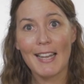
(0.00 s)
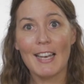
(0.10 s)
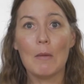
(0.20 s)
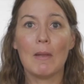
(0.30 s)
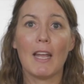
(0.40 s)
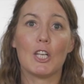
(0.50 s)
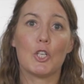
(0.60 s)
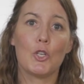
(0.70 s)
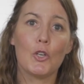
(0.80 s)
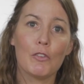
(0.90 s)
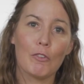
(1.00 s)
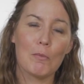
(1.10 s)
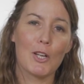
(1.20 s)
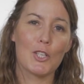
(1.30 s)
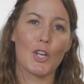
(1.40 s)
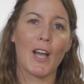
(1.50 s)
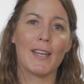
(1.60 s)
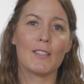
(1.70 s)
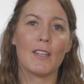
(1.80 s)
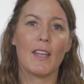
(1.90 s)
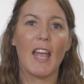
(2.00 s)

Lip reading: eliminating sugar from my diet,